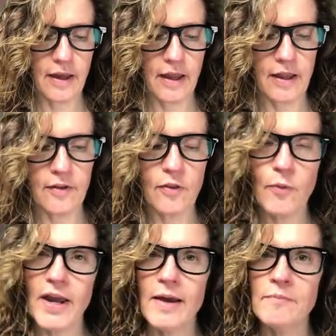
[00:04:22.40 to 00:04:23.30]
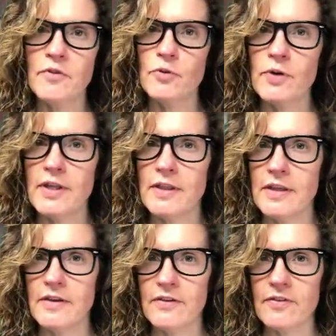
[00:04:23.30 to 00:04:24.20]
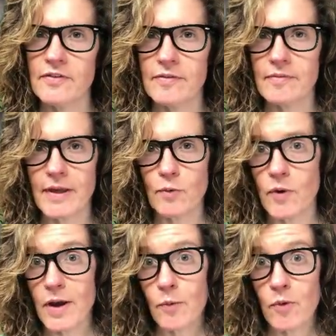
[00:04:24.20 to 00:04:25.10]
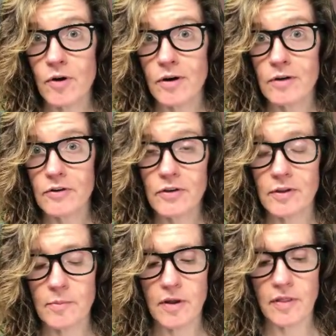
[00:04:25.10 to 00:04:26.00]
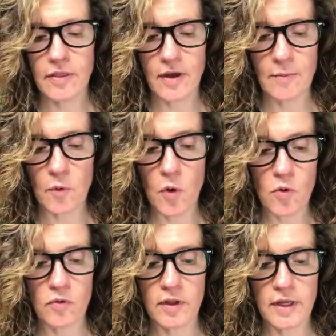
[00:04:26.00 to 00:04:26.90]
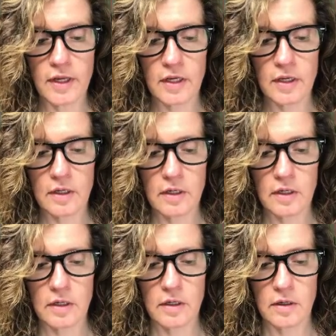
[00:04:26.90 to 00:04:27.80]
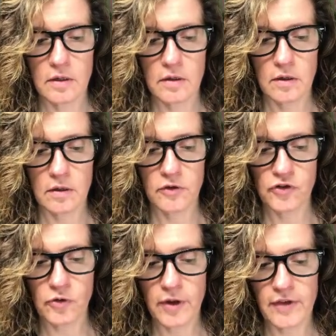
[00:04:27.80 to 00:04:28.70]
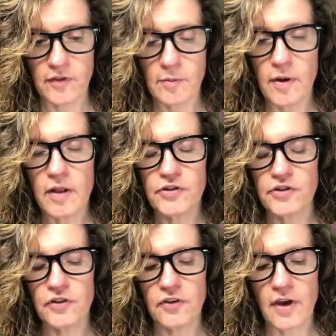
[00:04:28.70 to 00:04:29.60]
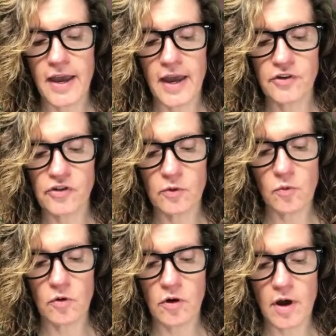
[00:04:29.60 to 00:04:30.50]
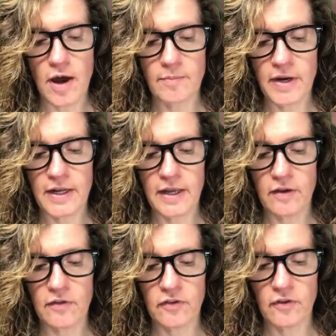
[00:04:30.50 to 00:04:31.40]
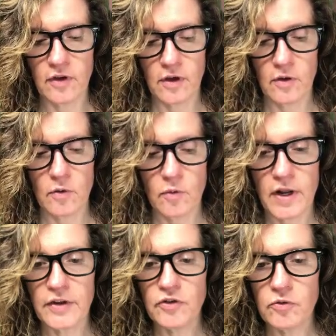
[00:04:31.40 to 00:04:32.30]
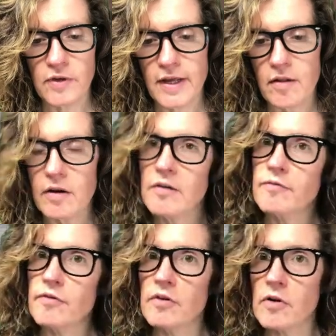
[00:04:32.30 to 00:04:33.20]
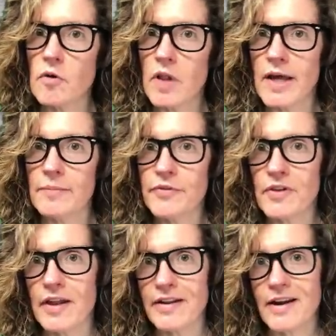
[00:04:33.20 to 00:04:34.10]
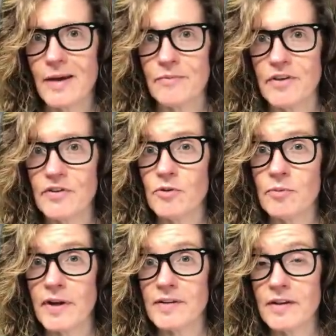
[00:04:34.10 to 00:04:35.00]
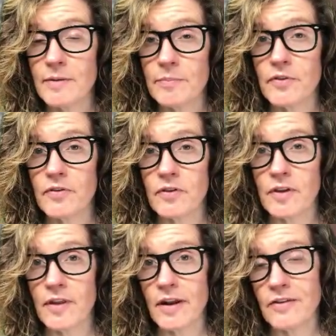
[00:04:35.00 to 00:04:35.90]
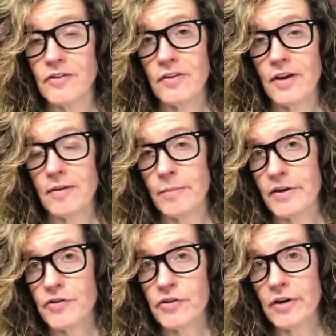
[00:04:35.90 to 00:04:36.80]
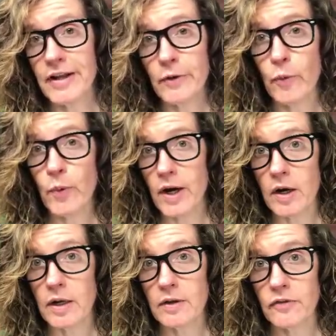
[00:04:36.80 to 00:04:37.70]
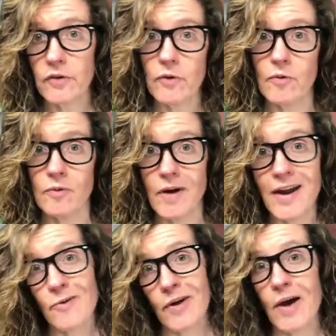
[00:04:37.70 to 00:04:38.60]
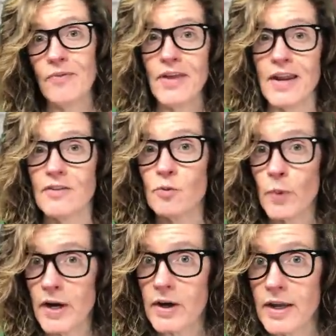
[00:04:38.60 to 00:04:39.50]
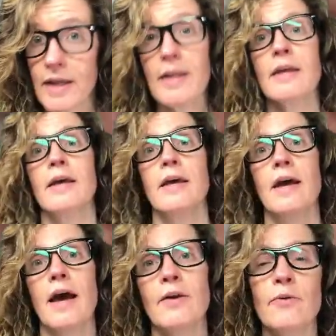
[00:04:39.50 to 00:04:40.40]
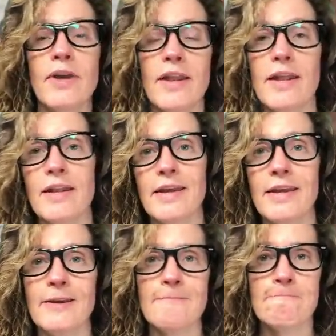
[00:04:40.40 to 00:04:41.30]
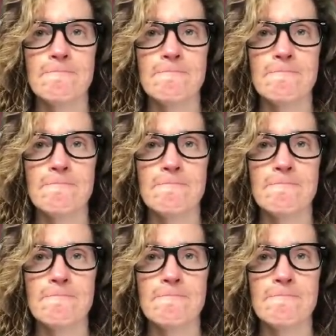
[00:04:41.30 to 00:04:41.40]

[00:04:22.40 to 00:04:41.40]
And the way I'm doing these, like what I wore during the month, I'm only showcasing polishes I actually wore on my nails. When I do nail art for collabs, a lot of times I do them on tips, and then I just take a picture and I don't wear it. So I don't count that as wearing it. I don't get any,